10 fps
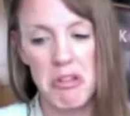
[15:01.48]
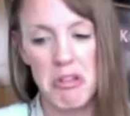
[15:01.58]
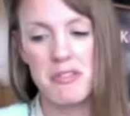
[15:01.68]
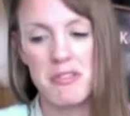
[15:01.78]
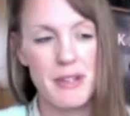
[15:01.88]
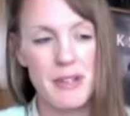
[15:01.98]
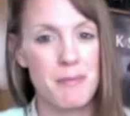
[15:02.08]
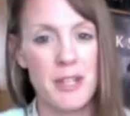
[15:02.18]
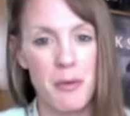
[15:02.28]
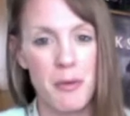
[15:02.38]
a bit,
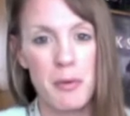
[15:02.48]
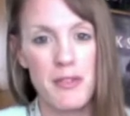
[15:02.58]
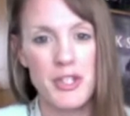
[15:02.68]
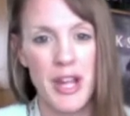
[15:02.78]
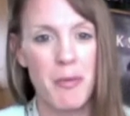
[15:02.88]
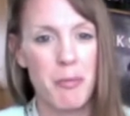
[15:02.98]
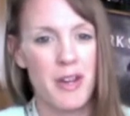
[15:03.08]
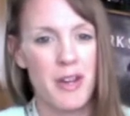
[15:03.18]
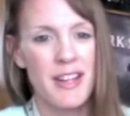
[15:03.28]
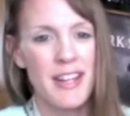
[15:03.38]
a bit of a shame,
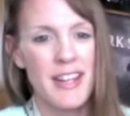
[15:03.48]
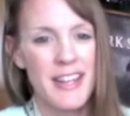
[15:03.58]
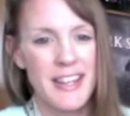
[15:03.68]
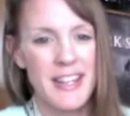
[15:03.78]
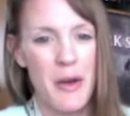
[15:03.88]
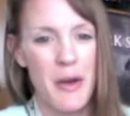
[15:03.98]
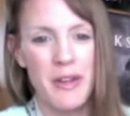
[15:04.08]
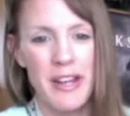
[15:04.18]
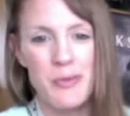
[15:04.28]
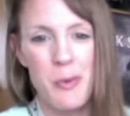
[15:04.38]
but
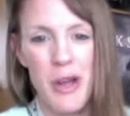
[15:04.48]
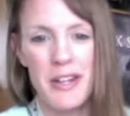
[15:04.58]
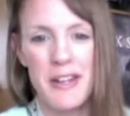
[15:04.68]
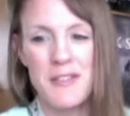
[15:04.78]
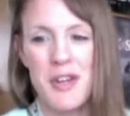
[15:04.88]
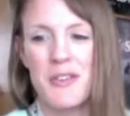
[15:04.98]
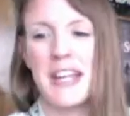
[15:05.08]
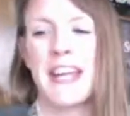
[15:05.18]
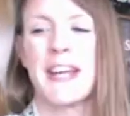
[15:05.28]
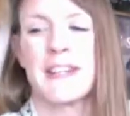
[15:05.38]
his work lives on
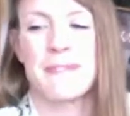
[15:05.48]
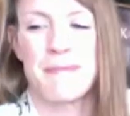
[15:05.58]
here.